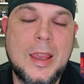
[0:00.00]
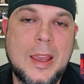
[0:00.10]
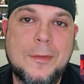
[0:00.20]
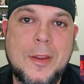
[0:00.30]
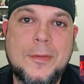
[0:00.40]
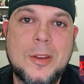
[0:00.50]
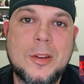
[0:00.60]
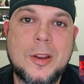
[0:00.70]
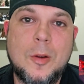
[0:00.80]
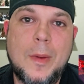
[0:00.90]
If you
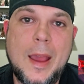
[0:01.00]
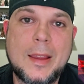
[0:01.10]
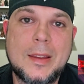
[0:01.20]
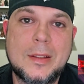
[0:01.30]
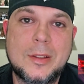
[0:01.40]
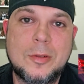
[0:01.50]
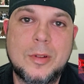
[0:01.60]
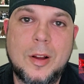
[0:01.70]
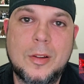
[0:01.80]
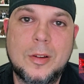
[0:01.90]
could go back and do
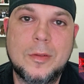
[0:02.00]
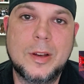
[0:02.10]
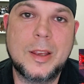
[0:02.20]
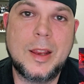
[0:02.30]
it all over again,